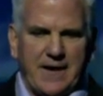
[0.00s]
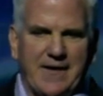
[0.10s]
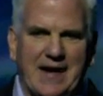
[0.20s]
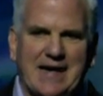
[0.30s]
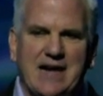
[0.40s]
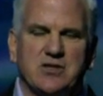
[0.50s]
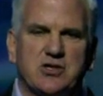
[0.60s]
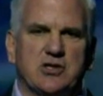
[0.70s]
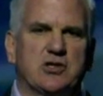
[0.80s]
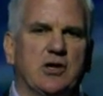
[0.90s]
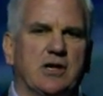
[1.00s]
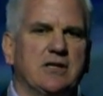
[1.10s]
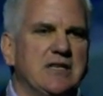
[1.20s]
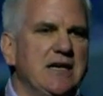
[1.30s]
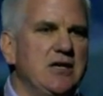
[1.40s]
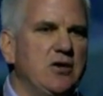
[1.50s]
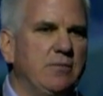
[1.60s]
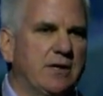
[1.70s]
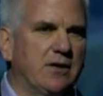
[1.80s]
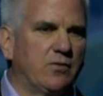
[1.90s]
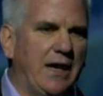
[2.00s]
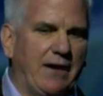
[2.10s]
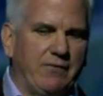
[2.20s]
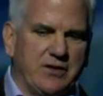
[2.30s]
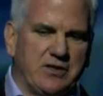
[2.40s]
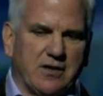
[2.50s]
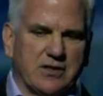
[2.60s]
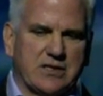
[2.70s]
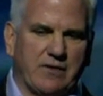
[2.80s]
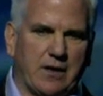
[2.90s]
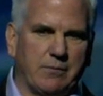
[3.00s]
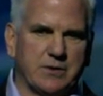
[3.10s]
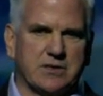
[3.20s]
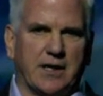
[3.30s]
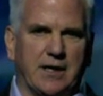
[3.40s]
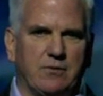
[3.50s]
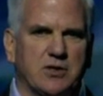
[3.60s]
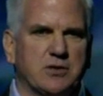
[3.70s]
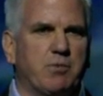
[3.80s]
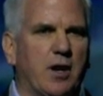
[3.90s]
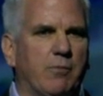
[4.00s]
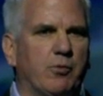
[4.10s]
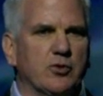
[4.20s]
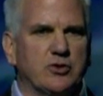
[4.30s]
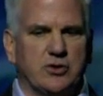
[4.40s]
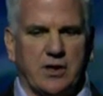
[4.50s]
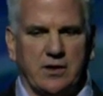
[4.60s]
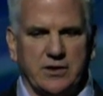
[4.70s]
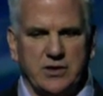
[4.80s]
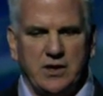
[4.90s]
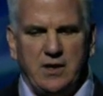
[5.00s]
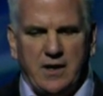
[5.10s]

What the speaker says: And that cadence is going to continue because we have the Douglas development site, which is part of Brewster Douglas,